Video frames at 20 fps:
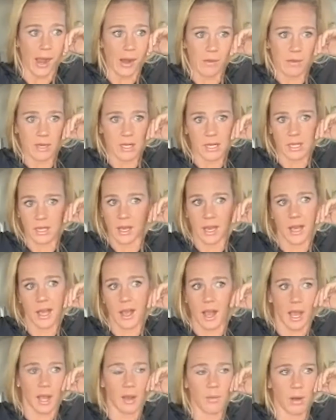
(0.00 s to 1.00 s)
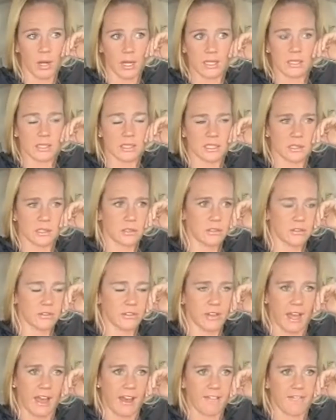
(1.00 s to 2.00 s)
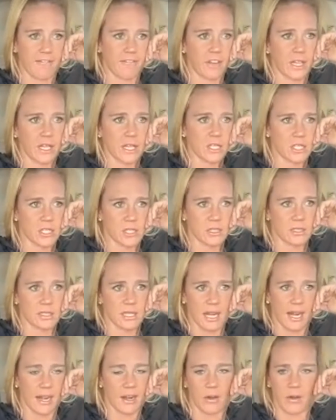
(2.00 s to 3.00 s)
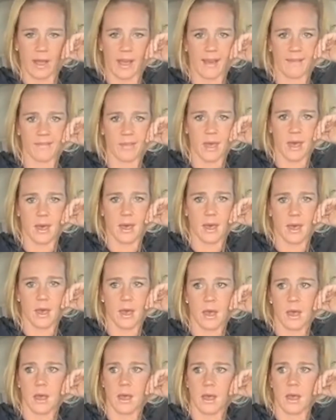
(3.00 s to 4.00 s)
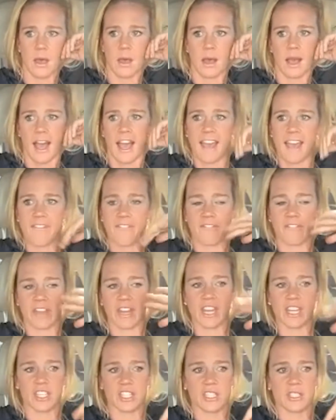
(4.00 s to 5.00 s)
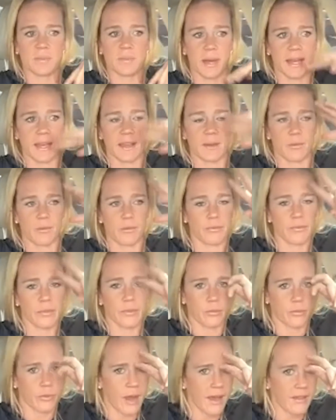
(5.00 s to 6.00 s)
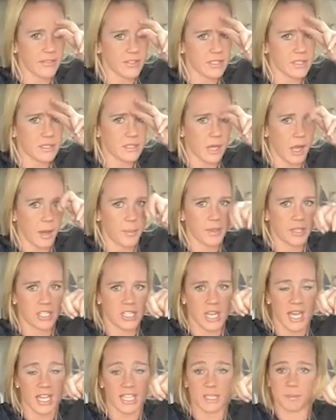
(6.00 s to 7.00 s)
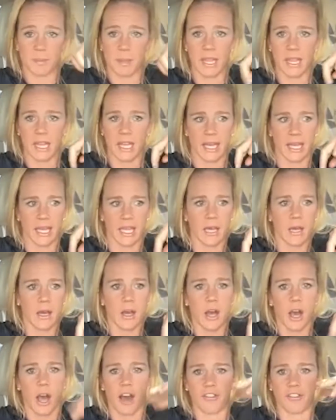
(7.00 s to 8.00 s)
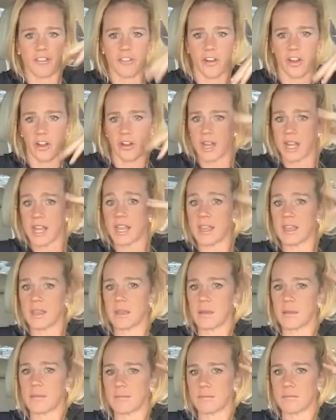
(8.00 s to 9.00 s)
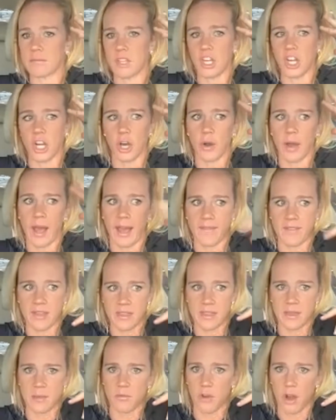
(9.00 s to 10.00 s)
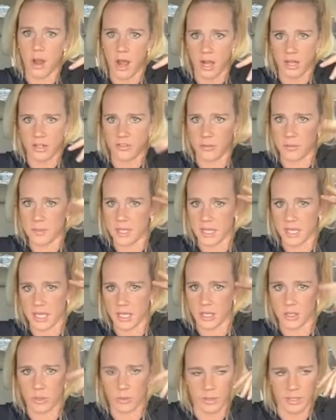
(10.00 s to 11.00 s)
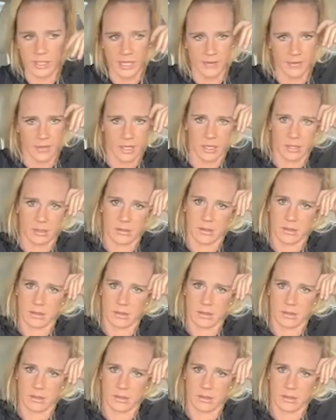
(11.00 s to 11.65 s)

I want to, I want to still have finishes that I don't have yet. I have finishes by a ref stoppage, yes, but like off of already, you know, having them rocked from a kick or whatever.